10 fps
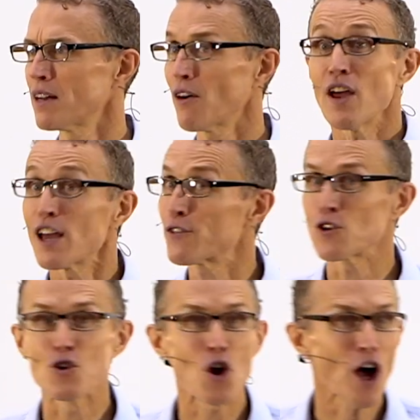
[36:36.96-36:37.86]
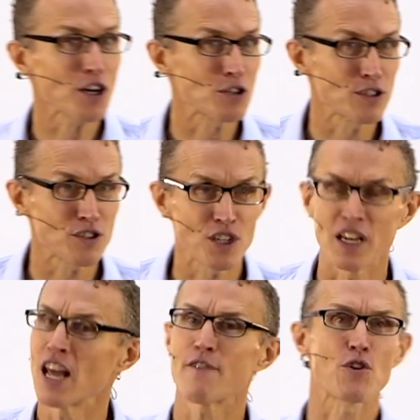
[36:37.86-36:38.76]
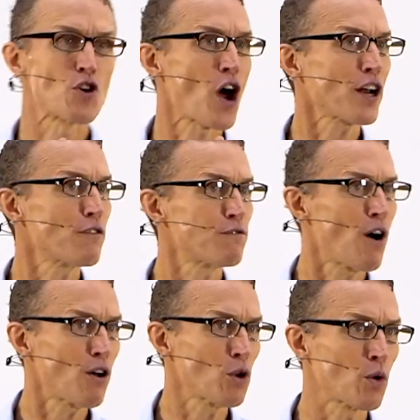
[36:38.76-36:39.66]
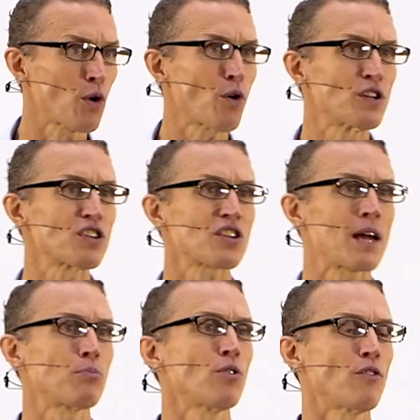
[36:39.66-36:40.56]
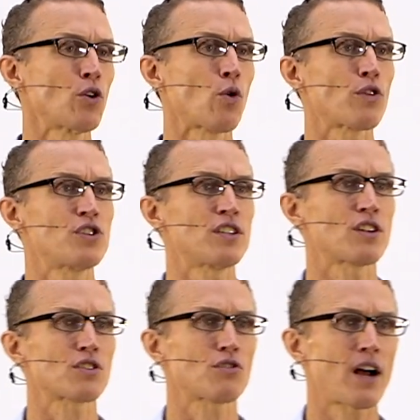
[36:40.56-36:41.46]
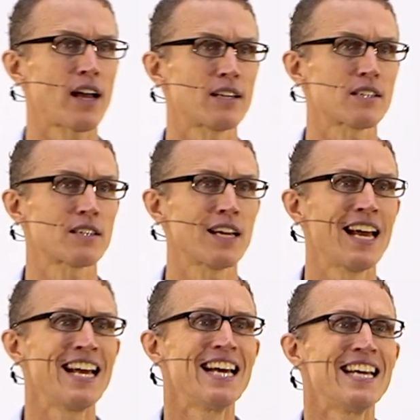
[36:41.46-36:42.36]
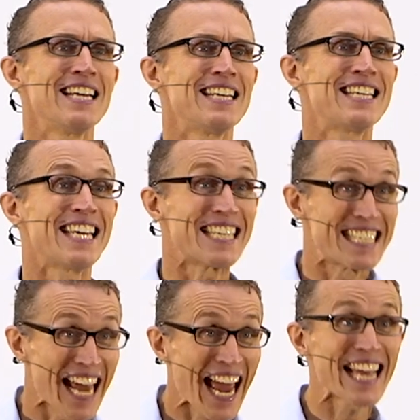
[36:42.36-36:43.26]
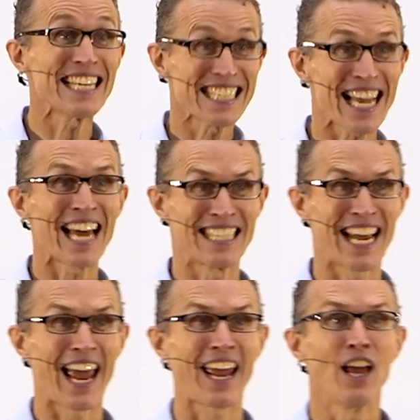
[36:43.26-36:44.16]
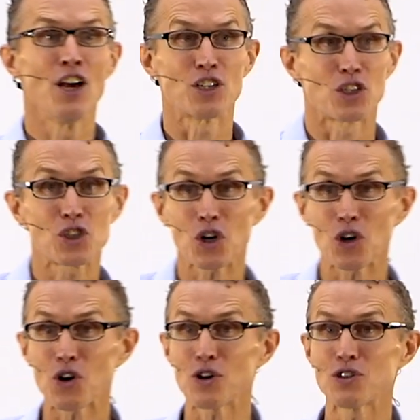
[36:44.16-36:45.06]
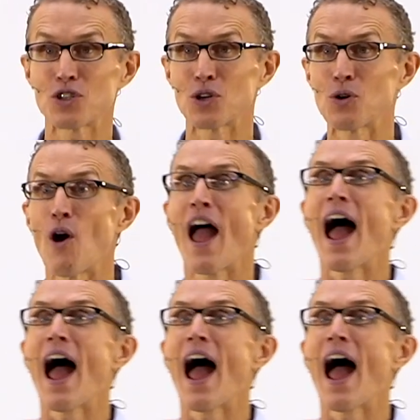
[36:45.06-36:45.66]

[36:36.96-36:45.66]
Now, if you're not a Christian, if you're not a follower or disciple of the Lord Jesus Christ, Today is that day to turn to